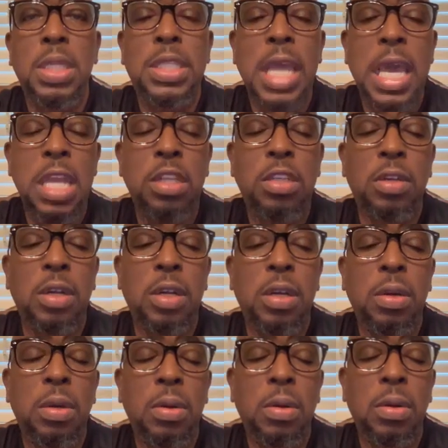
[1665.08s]

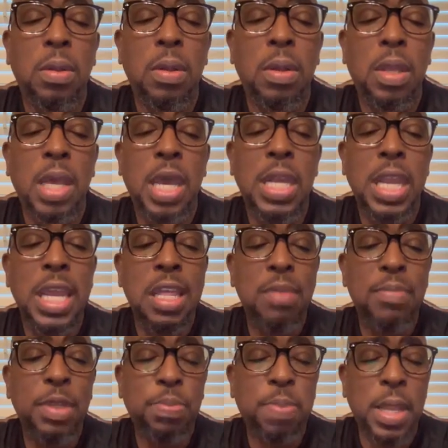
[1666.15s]
danger and the
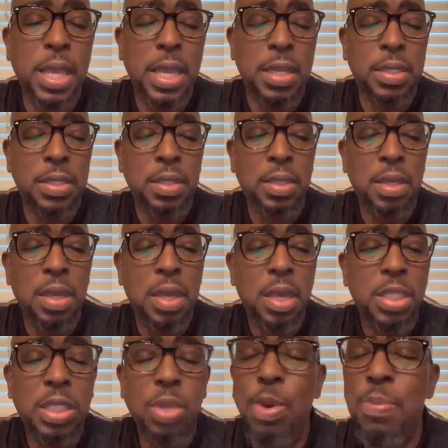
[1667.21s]
enemy's plans.
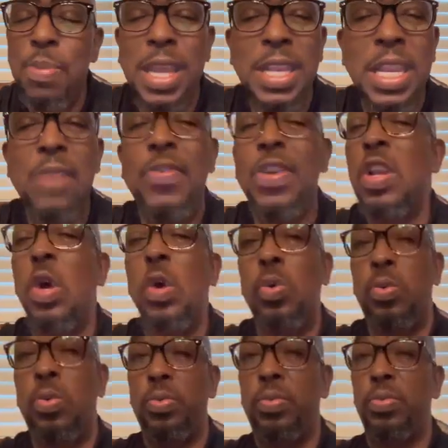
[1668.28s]
See, we may never
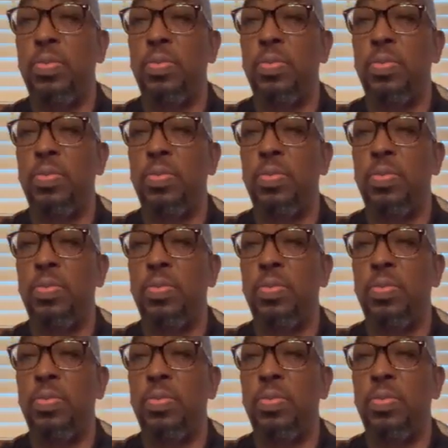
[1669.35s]
know